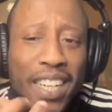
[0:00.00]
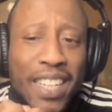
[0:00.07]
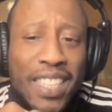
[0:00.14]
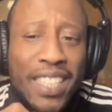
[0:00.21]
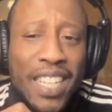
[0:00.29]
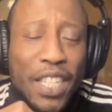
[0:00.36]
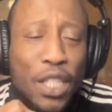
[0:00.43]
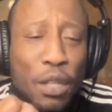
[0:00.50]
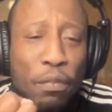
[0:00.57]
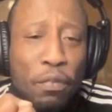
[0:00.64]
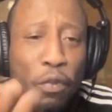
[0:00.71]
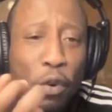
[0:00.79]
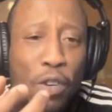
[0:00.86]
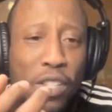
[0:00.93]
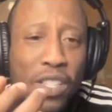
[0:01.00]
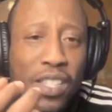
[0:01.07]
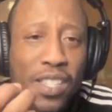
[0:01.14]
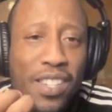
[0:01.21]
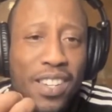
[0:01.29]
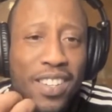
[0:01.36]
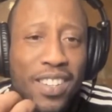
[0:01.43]
excessive
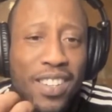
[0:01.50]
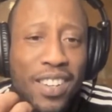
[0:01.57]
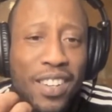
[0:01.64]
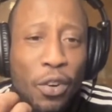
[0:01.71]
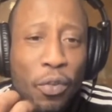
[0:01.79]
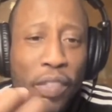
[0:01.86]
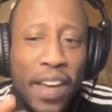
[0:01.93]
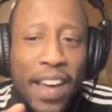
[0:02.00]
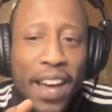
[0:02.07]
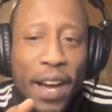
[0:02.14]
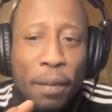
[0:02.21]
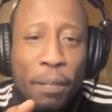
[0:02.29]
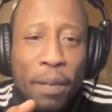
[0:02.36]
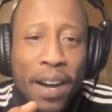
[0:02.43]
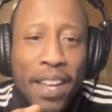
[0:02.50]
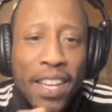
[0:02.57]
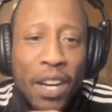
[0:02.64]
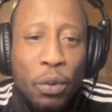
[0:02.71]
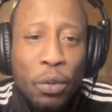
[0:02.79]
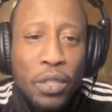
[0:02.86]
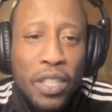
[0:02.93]
force, there by
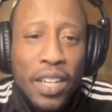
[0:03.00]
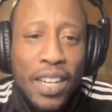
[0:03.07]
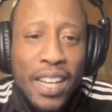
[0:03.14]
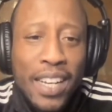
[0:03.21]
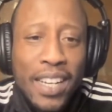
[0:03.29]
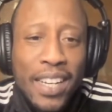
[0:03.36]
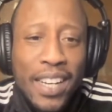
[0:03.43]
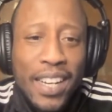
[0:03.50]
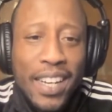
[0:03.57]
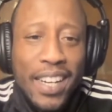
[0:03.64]
Nyauza?